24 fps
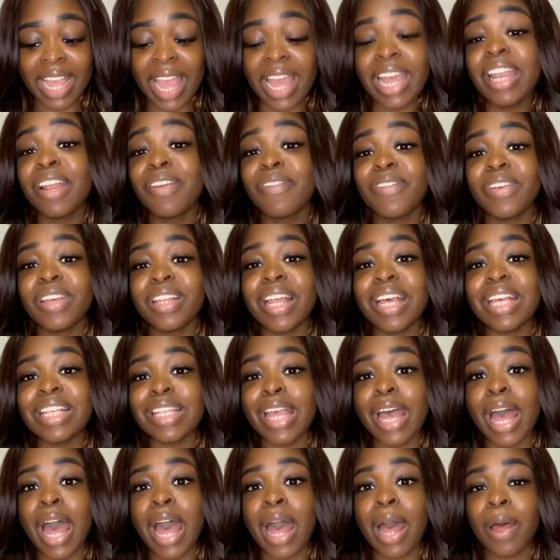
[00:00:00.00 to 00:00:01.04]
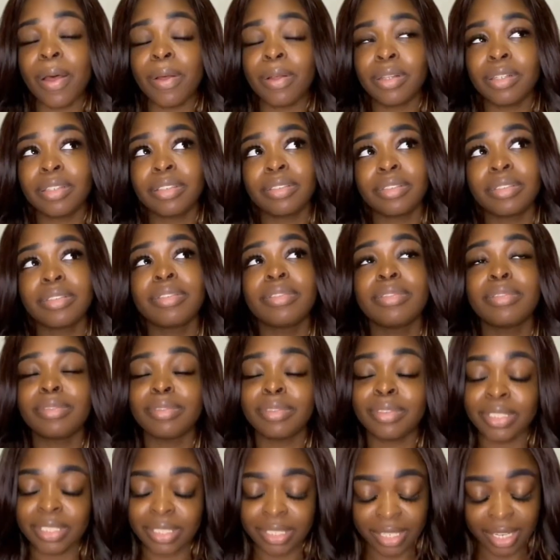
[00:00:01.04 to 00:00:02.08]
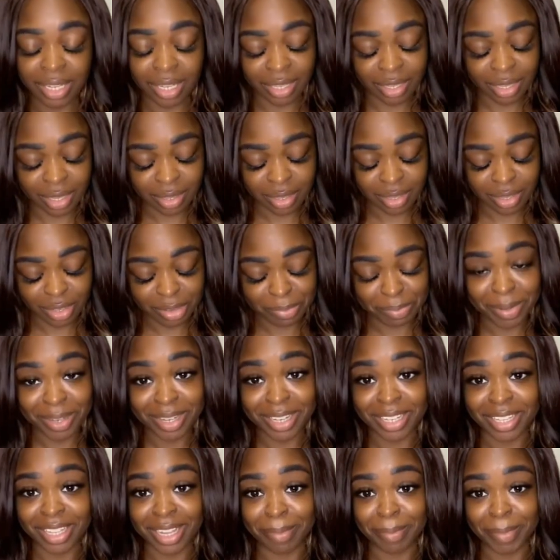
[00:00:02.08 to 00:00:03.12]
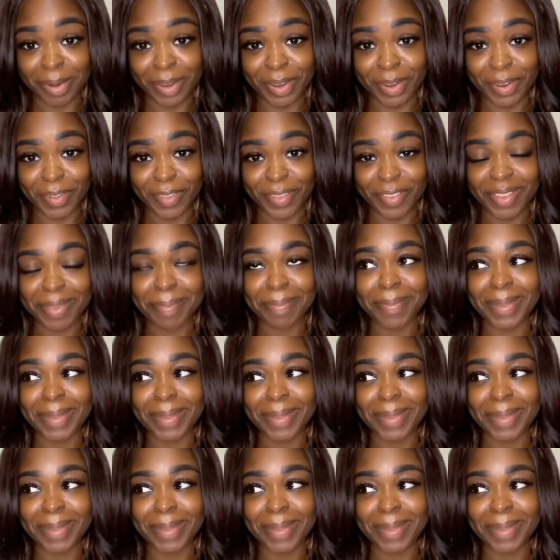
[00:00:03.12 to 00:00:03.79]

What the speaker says: I didn't realize how, and that sounds stupid because I'm a nurse,